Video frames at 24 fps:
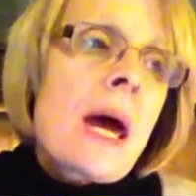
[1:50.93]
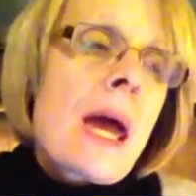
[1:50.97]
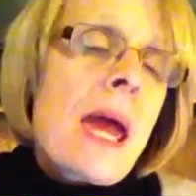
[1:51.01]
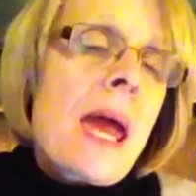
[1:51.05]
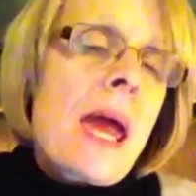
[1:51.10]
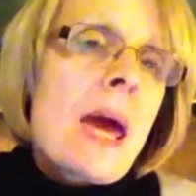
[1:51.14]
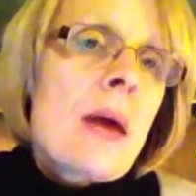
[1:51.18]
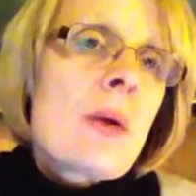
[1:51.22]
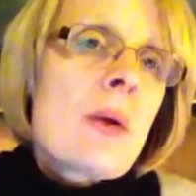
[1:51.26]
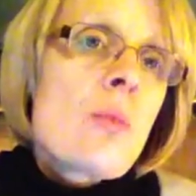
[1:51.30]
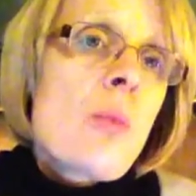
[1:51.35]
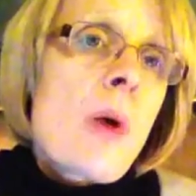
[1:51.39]

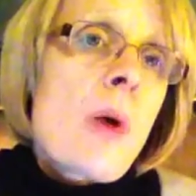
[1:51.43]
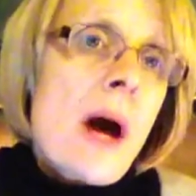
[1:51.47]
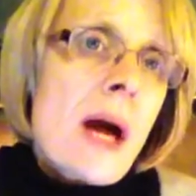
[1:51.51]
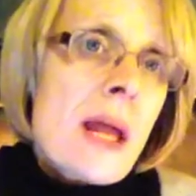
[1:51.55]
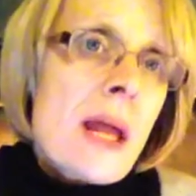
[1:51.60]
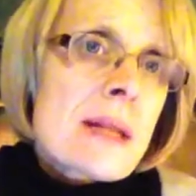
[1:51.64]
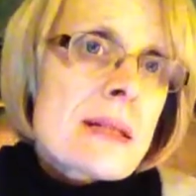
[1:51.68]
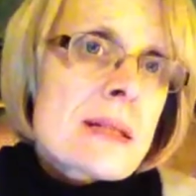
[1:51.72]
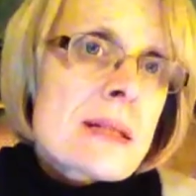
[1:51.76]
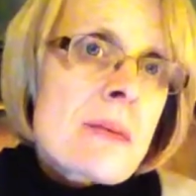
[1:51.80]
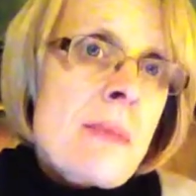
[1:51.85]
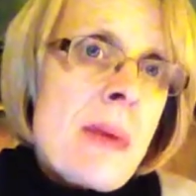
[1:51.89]
and
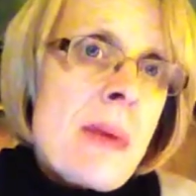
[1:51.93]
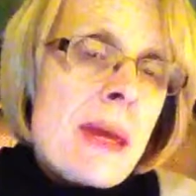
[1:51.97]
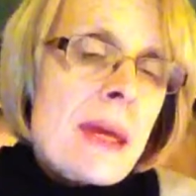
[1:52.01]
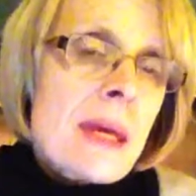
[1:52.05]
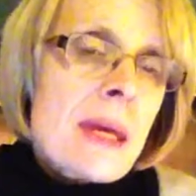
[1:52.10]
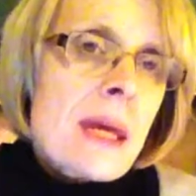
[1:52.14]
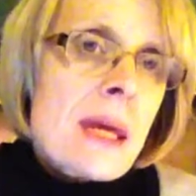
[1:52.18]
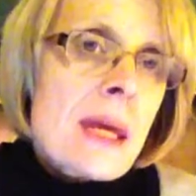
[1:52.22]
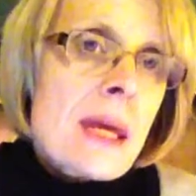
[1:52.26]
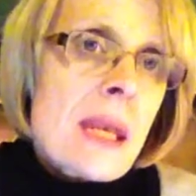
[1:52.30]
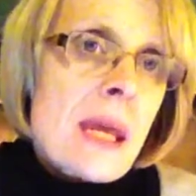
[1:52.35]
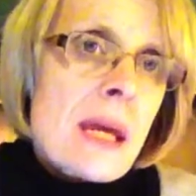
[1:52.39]
want to make
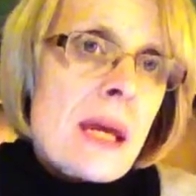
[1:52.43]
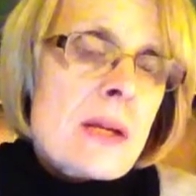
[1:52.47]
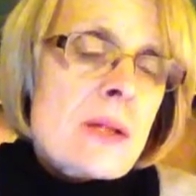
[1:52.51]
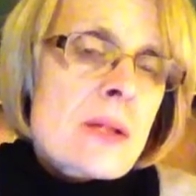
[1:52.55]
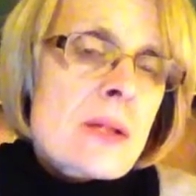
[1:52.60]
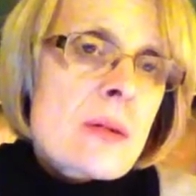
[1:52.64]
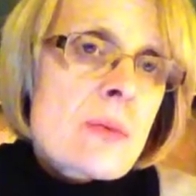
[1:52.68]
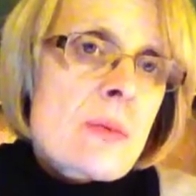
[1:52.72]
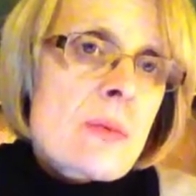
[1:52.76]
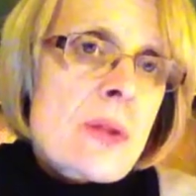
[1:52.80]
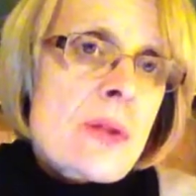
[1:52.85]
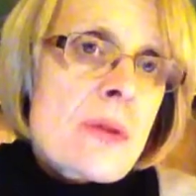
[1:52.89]
a
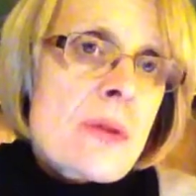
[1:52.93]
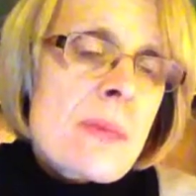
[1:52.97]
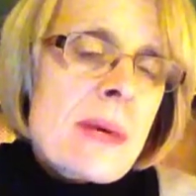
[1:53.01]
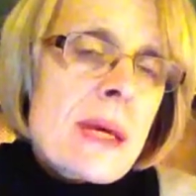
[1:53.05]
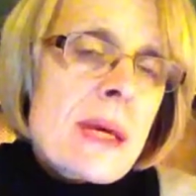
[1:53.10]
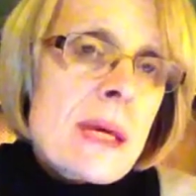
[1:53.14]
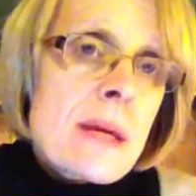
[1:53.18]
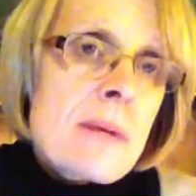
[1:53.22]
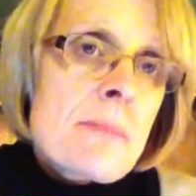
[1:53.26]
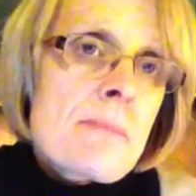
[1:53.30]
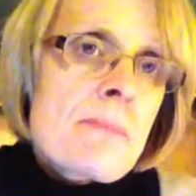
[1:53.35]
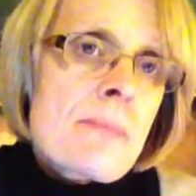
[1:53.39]
connection with
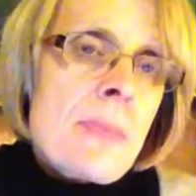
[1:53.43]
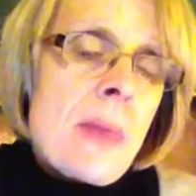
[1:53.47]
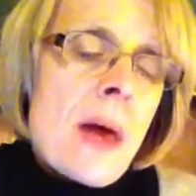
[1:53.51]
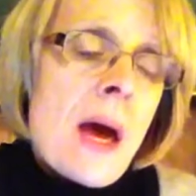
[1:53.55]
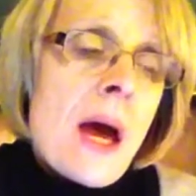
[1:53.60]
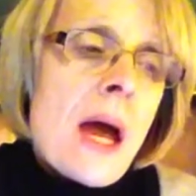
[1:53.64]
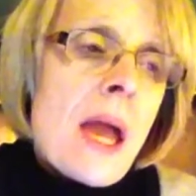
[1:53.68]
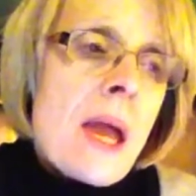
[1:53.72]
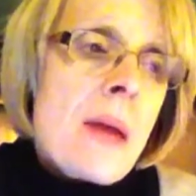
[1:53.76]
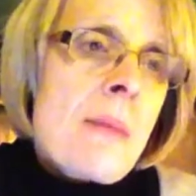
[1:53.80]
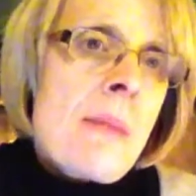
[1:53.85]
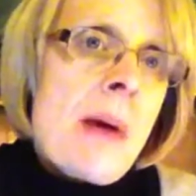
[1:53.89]
me,
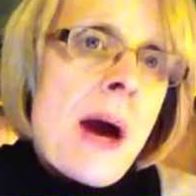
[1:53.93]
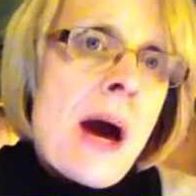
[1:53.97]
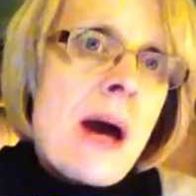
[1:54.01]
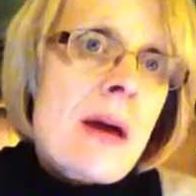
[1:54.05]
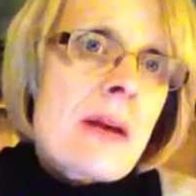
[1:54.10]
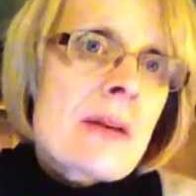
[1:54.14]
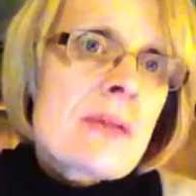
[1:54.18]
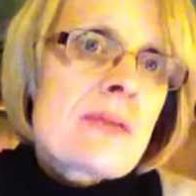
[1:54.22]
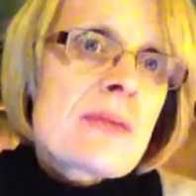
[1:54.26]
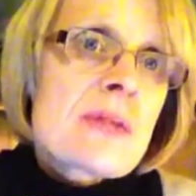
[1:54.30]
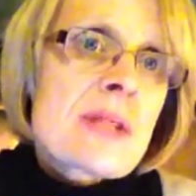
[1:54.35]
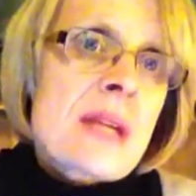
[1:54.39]
I am
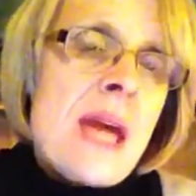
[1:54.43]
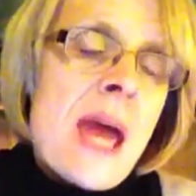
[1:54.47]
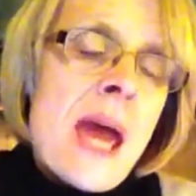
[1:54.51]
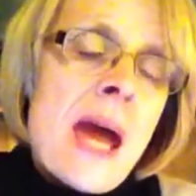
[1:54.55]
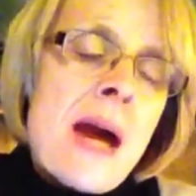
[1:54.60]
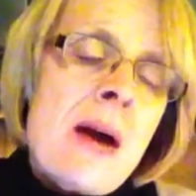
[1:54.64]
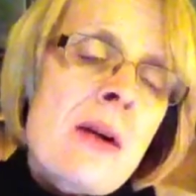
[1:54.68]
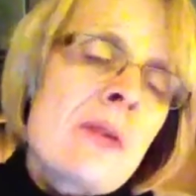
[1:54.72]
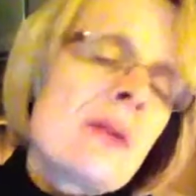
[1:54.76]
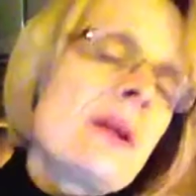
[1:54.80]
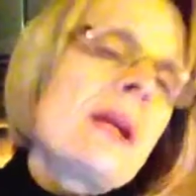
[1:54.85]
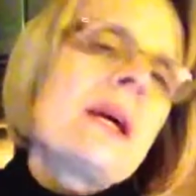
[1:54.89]
out of
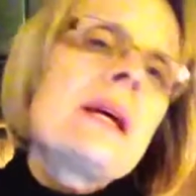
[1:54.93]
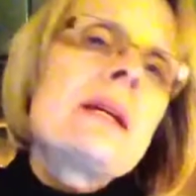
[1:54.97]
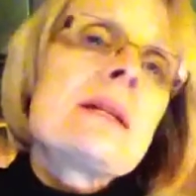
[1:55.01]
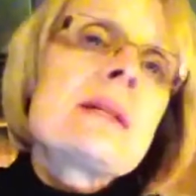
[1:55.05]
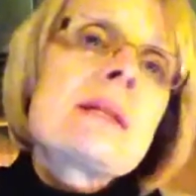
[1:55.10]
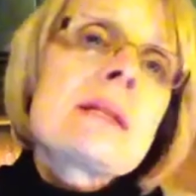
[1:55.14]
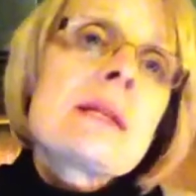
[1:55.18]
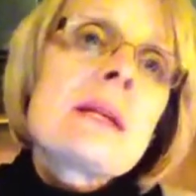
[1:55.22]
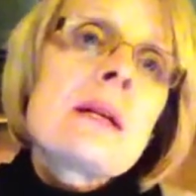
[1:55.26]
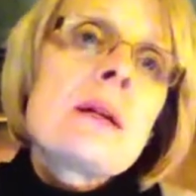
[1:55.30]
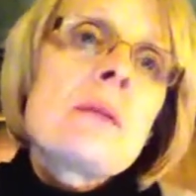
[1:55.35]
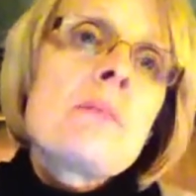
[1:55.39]
town
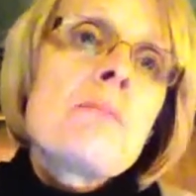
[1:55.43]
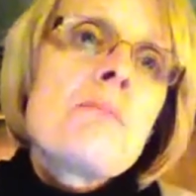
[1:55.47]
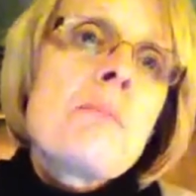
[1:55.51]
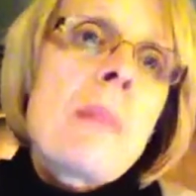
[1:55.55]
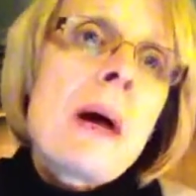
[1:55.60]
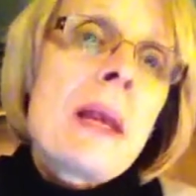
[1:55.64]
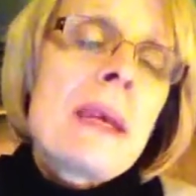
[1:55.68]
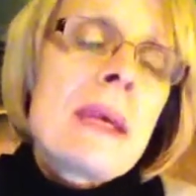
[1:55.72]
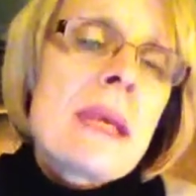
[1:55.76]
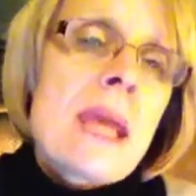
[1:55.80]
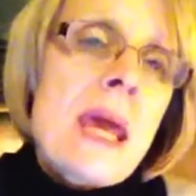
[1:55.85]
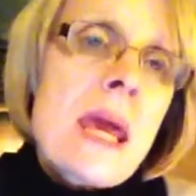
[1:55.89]
until
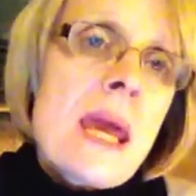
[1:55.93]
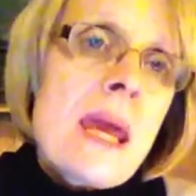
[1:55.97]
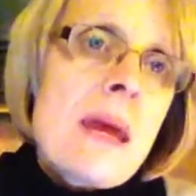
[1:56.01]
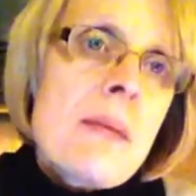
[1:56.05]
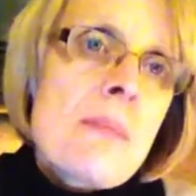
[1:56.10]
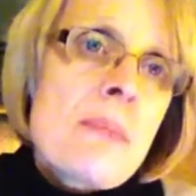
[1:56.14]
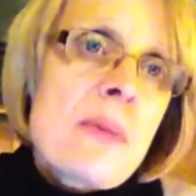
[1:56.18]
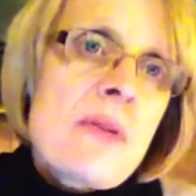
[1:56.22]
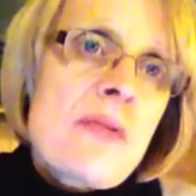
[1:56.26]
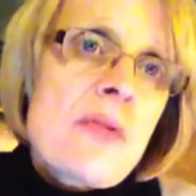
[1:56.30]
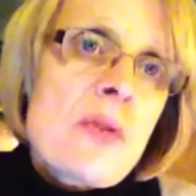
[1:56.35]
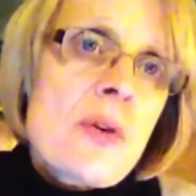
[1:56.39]

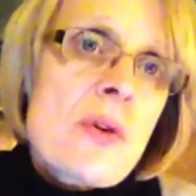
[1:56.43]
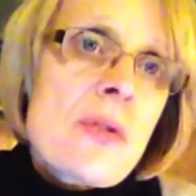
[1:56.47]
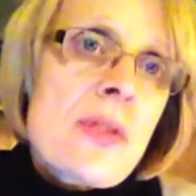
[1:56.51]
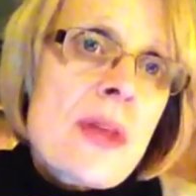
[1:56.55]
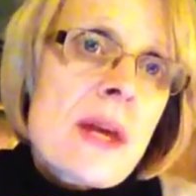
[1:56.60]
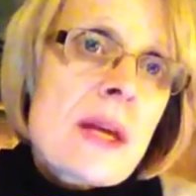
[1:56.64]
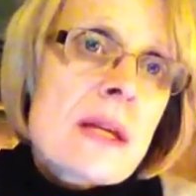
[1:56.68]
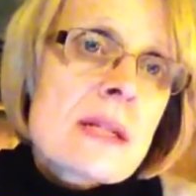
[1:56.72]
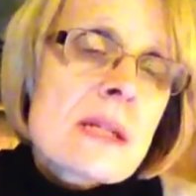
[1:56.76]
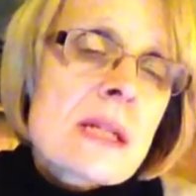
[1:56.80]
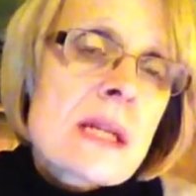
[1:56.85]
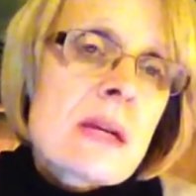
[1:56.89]
Monday before
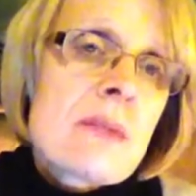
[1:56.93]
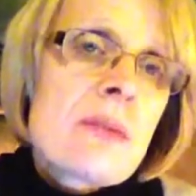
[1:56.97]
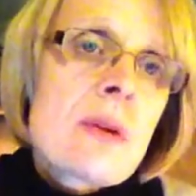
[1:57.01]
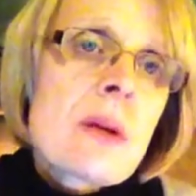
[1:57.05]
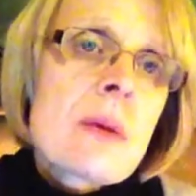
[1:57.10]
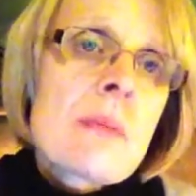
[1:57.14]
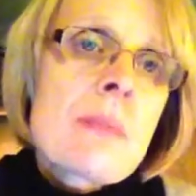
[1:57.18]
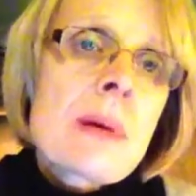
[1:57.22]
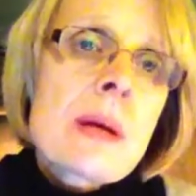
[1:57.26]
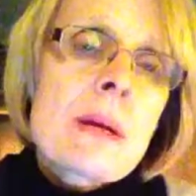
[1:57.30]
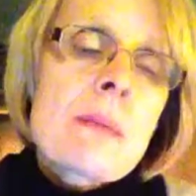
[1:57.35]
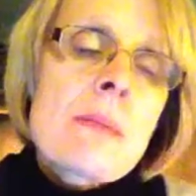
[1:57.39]

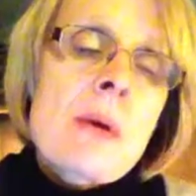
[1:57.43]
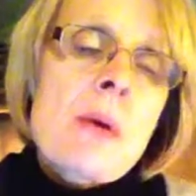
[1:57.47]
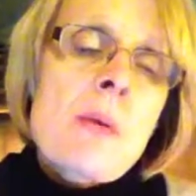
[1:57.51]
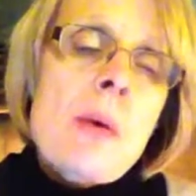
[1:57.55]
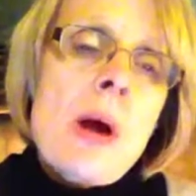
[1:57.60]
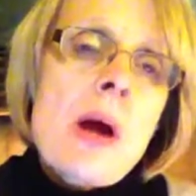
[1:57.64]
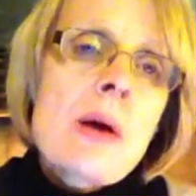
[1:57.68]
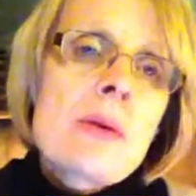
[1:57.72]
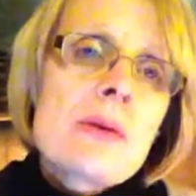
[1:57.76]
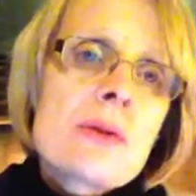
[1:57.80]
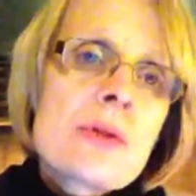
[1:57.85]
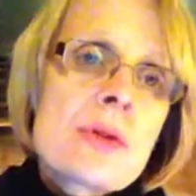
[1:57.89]
Thanksgiving, but I'm
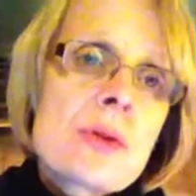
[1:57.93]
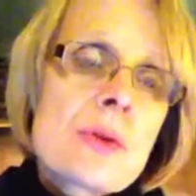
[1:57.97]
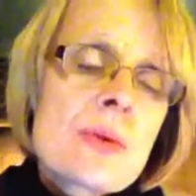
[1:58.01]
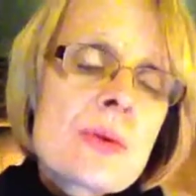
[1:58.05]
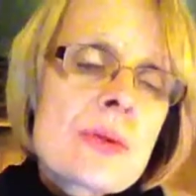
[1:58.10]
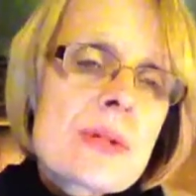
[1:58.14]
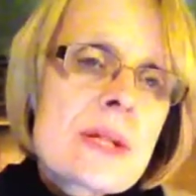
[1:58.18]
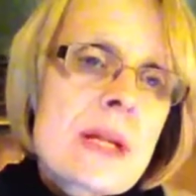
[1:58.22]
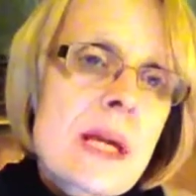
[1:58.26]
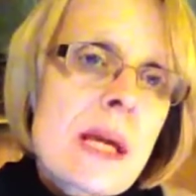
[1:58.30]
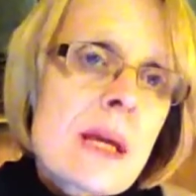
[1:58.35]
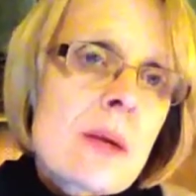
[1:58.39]
around
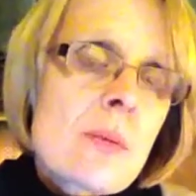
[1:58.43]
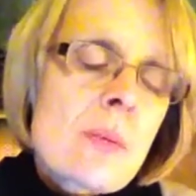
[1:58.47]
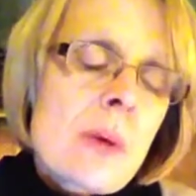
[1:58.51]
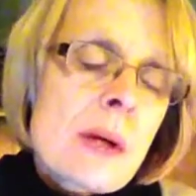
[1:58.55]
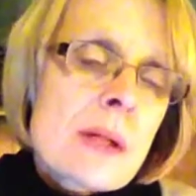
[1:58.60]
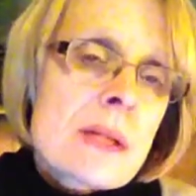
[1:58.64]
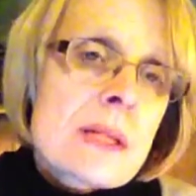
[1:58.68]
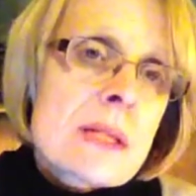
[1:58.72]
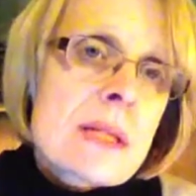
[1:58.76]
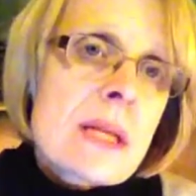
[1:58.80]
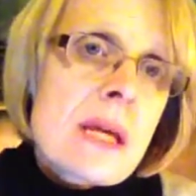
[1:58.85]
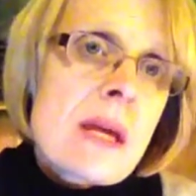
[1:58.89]
Tuesday and
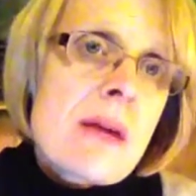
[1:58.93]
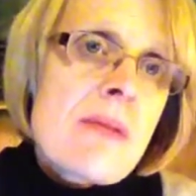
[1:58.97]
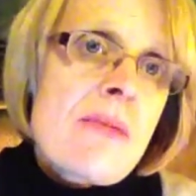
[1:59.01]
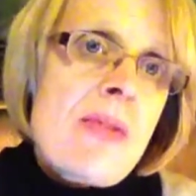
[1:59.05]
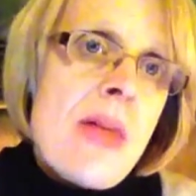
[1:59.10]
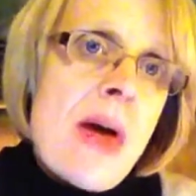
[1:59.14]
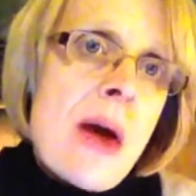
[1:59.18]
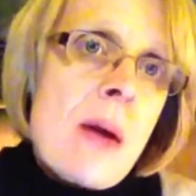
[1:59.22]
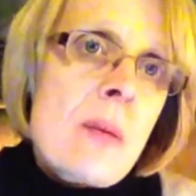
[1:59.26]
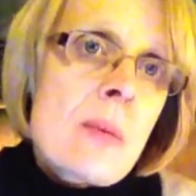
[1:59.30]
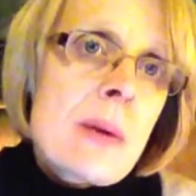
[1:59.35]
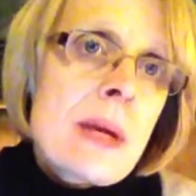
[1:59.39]
Wednesday of
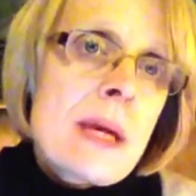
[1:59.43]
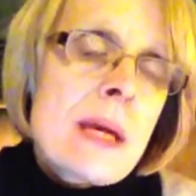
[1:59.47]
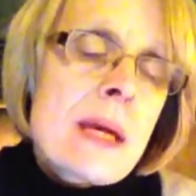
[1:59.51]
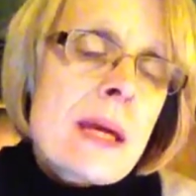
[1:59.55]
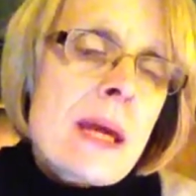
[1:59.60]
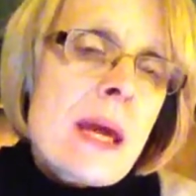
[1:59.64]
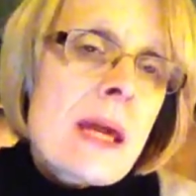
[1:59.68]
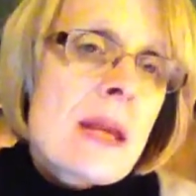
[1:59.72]
that week.